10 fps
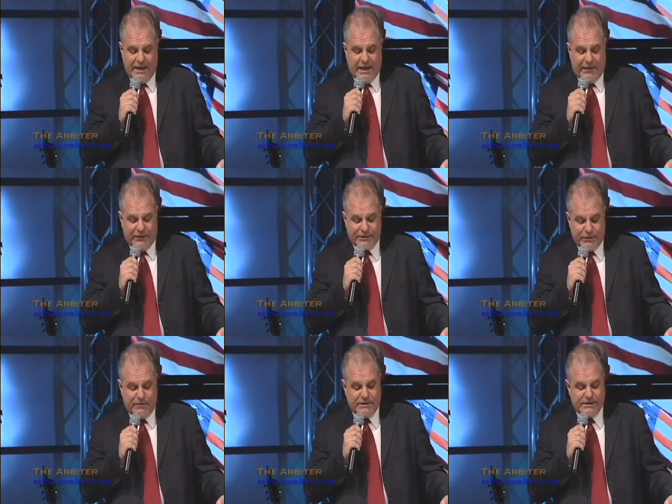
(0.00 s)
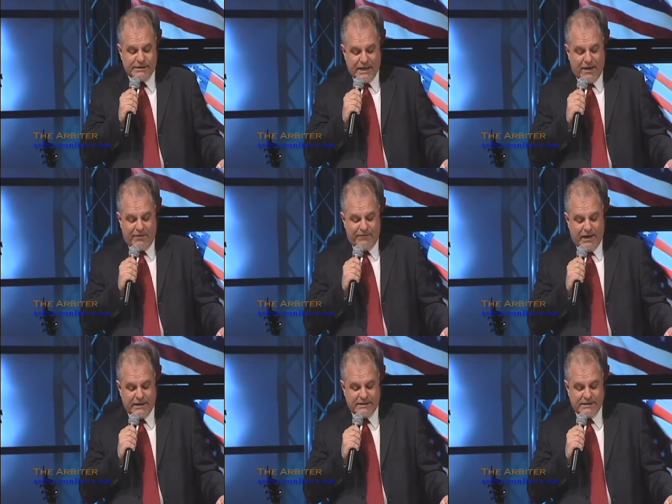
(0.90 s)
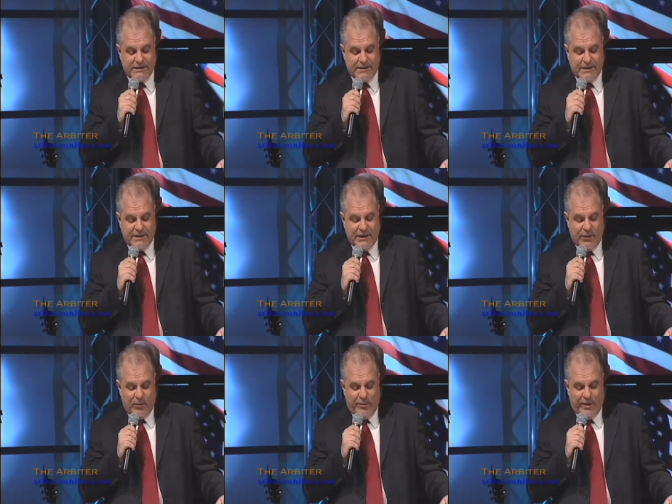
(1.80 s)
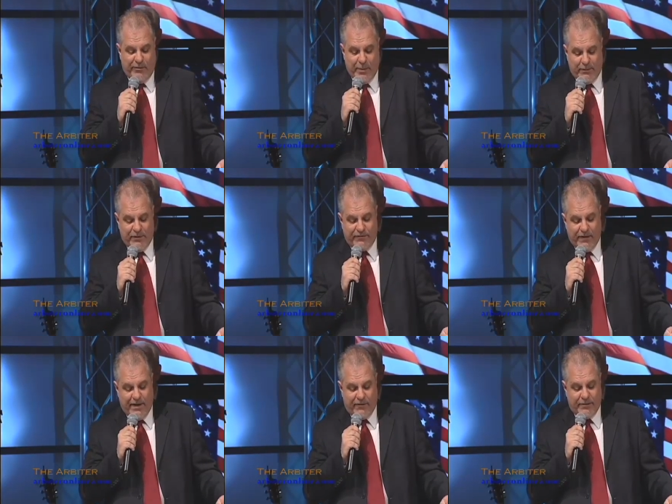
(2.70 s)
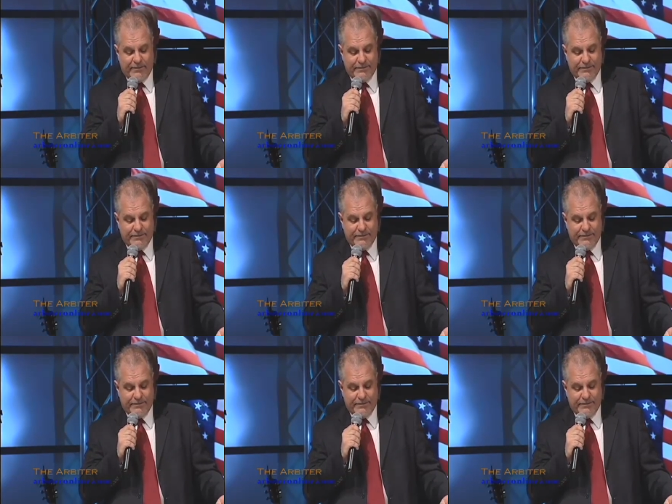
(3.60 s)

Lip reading: and their service and sacrifice will be remembered forever.